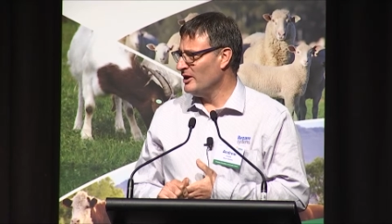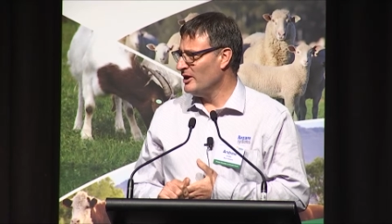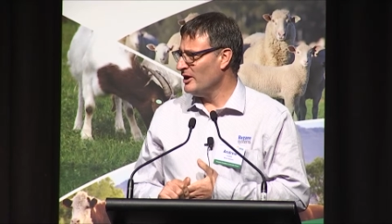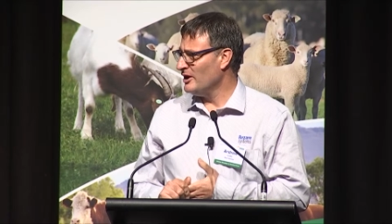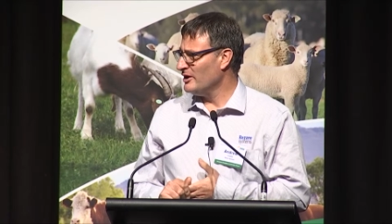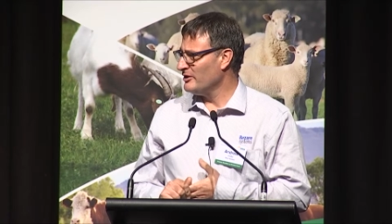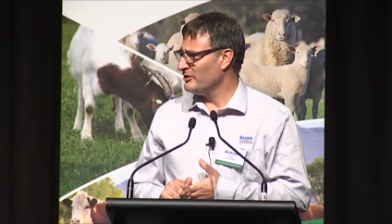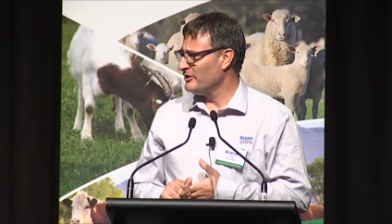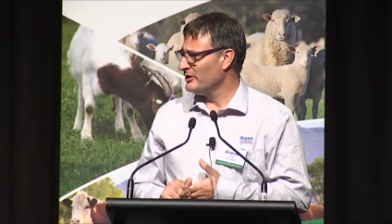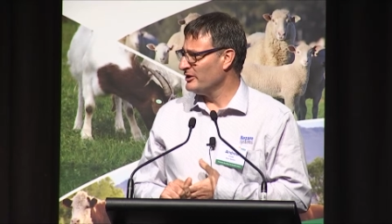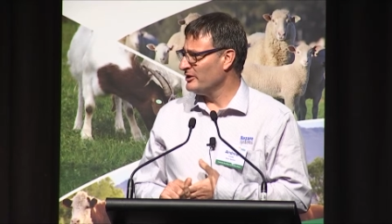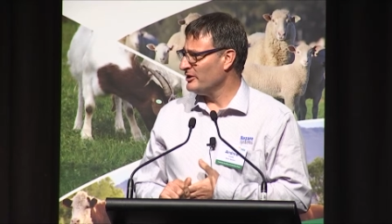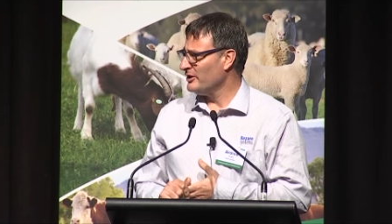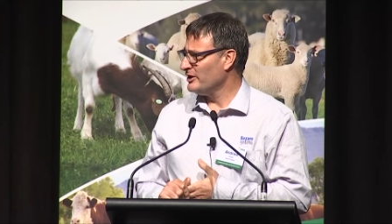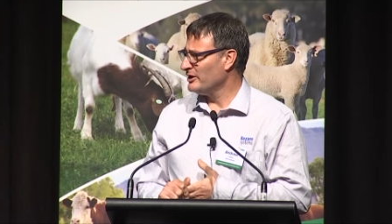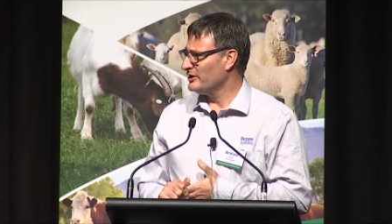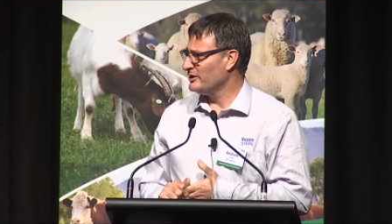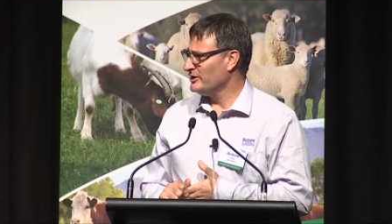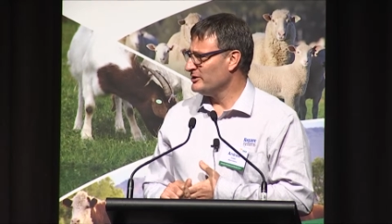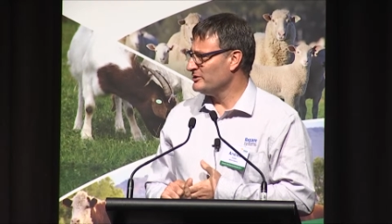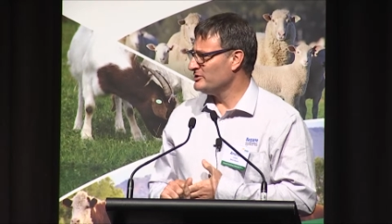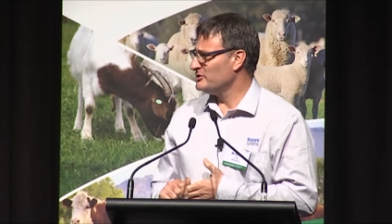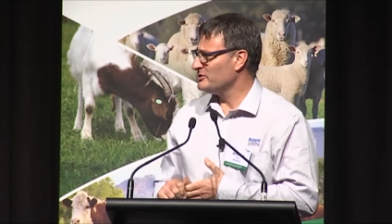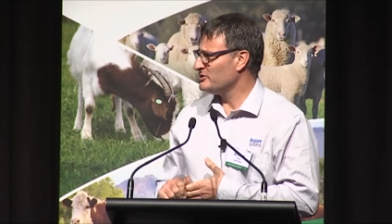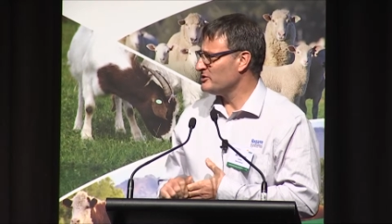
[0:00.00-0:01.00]
I think I
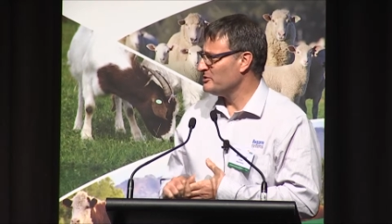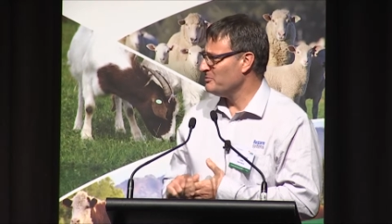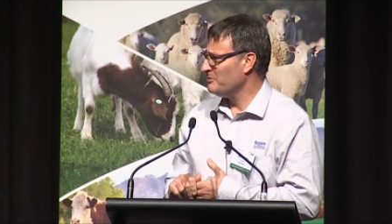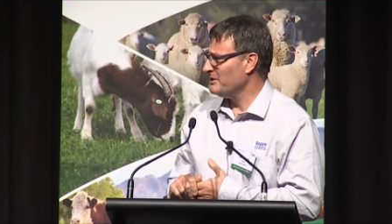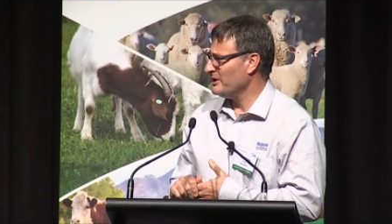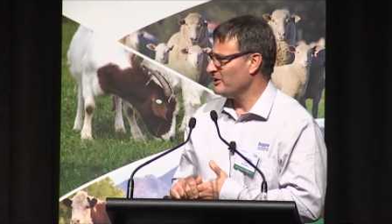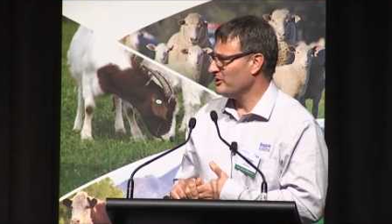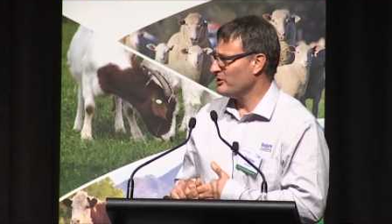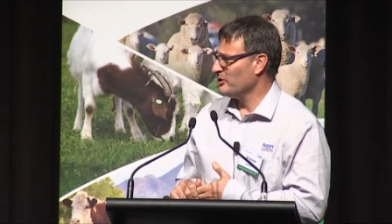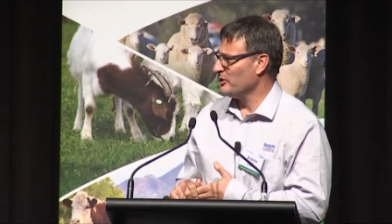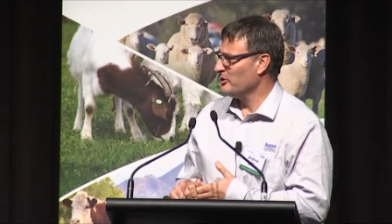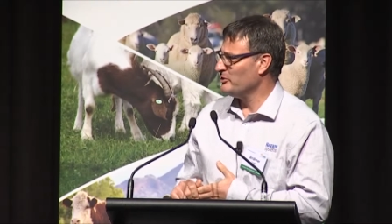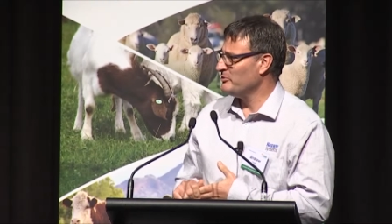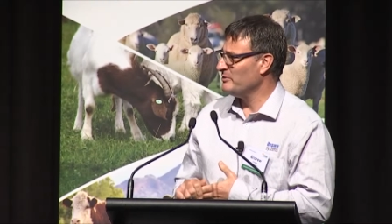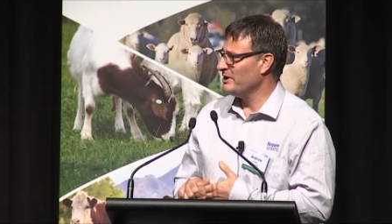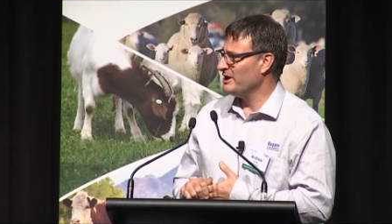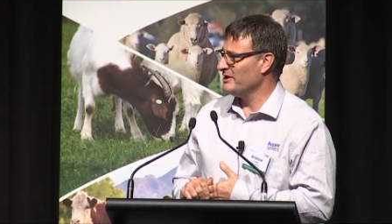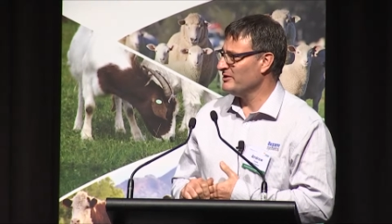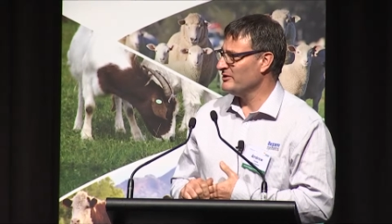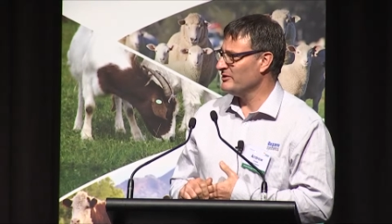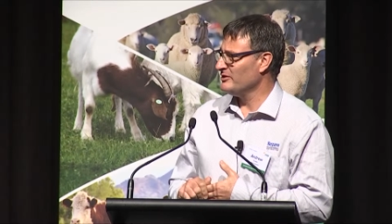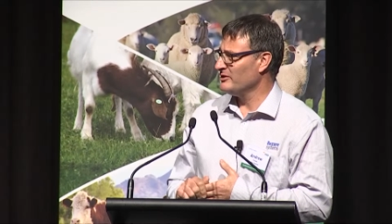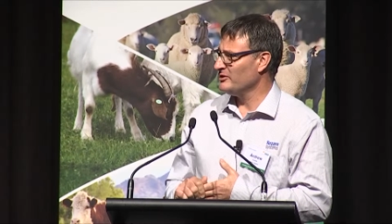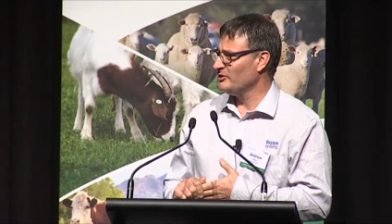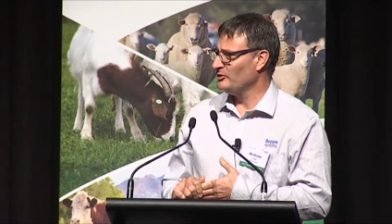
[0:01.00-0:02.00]
could just about go
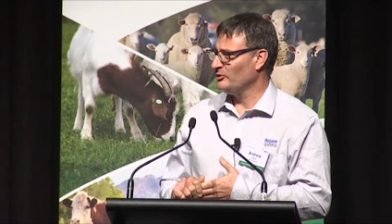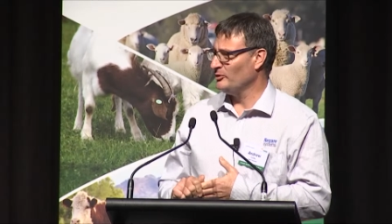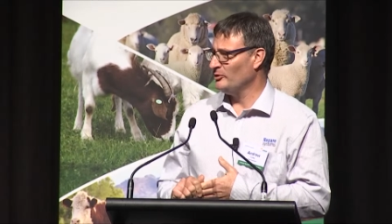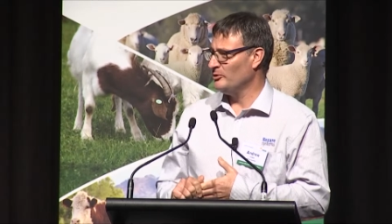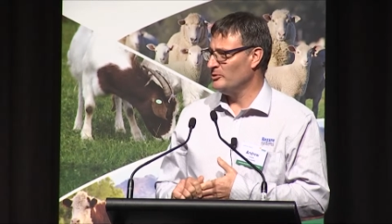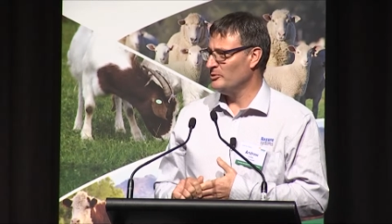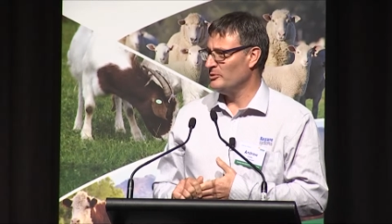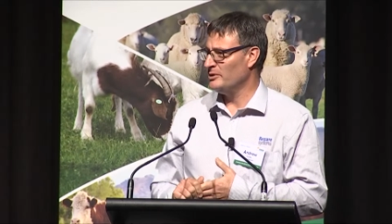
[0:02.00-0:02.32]
around this